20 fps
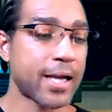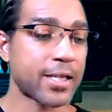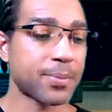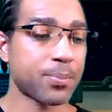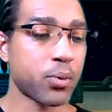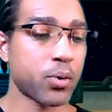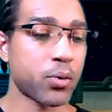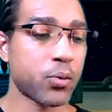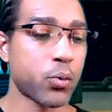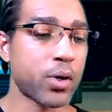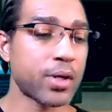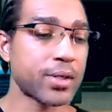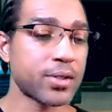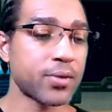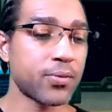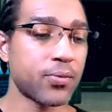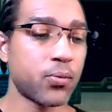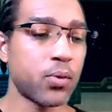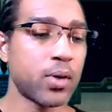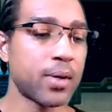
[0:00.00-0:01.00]
As
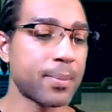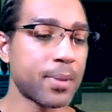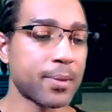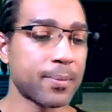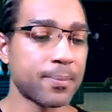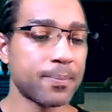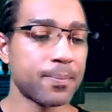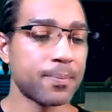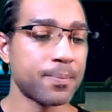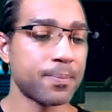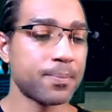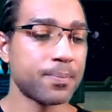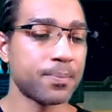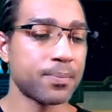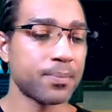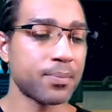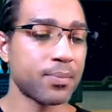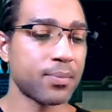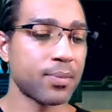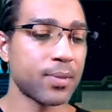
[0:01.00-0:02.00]
progressive women,
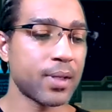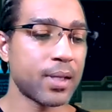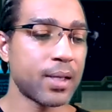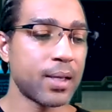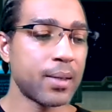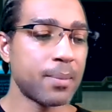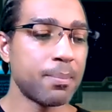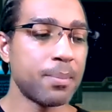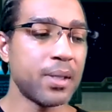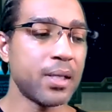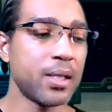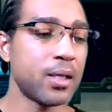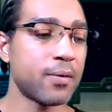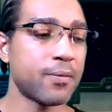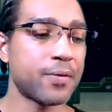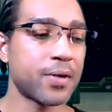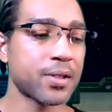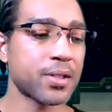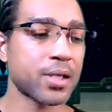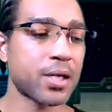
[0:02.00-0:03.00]

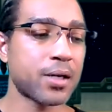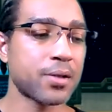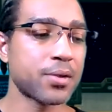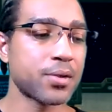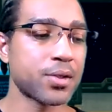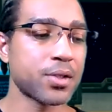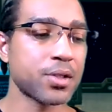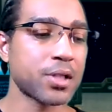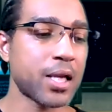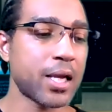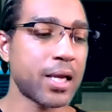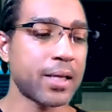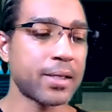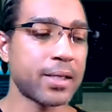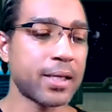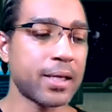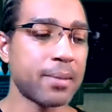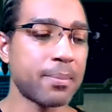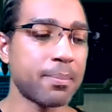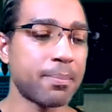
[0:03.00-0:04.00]
many of us
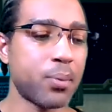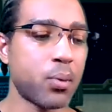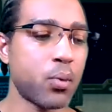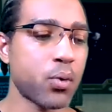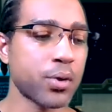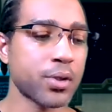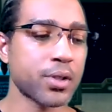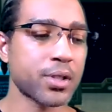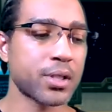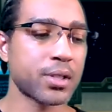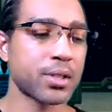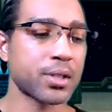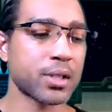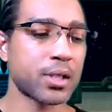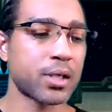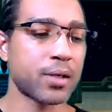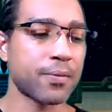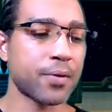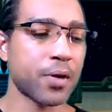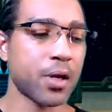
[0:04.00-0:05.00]
understand the
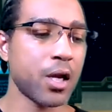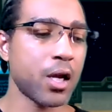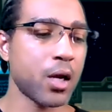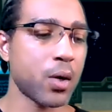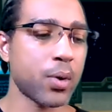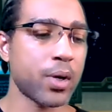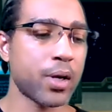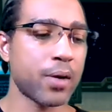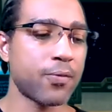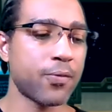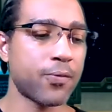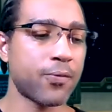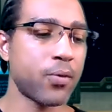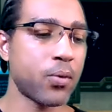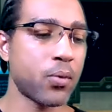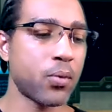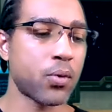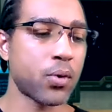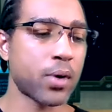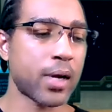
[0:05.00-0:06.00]
importance of caring
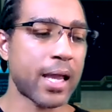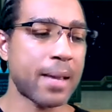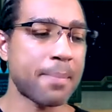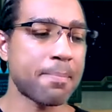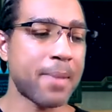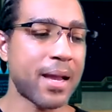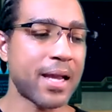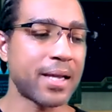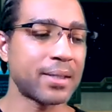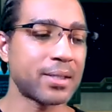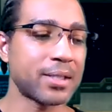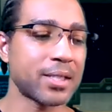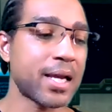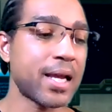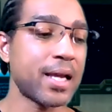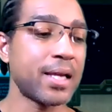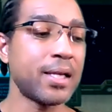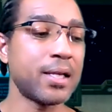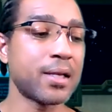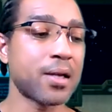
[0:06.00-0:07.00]
for and
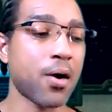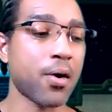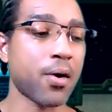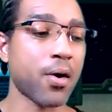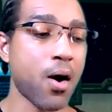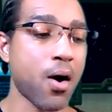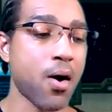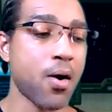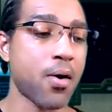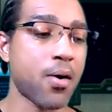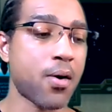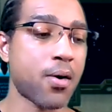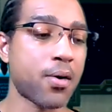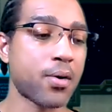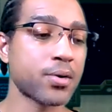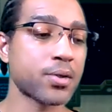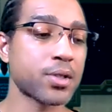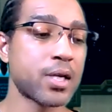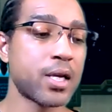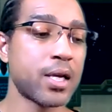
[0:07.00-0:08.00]
maintaining our
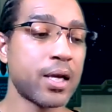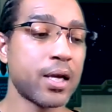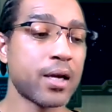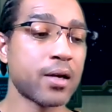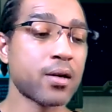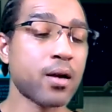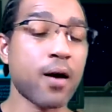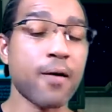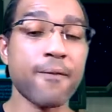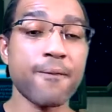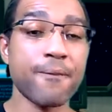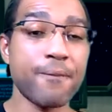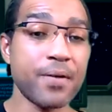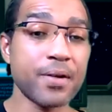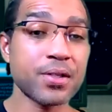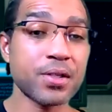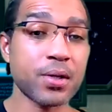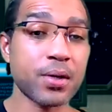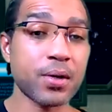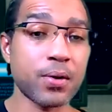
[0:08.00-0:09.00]
cars and our
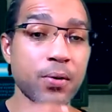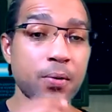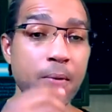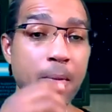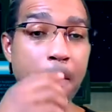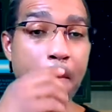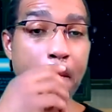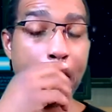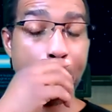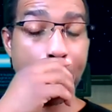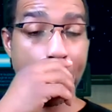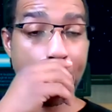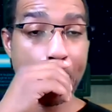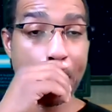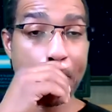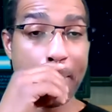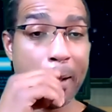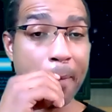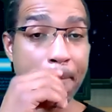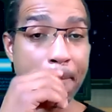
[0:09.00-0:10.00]
physical
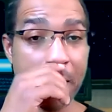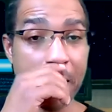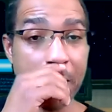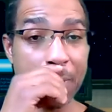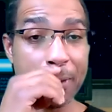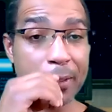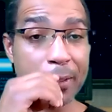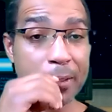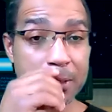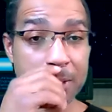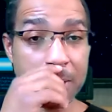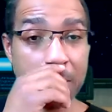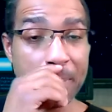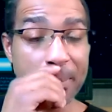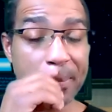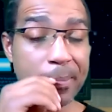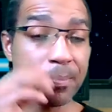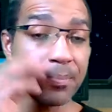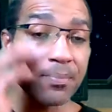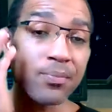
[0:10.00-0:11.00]
appearance